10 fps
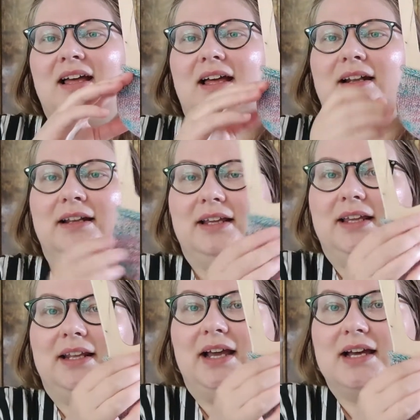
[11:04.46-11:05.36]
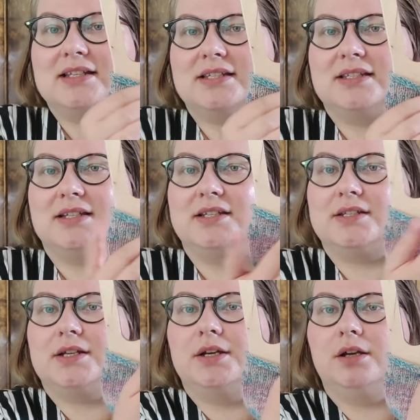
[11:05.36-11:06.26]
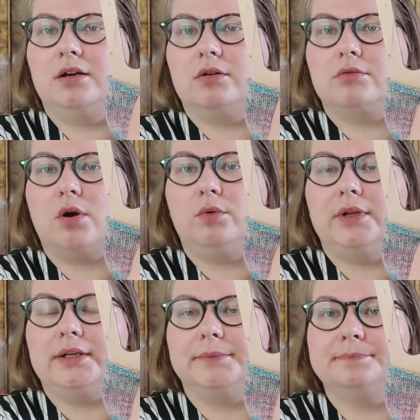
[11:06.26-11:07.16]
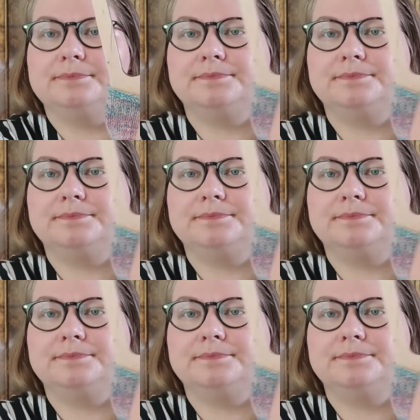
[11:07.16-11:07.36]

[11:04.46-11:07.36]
and it has this rolling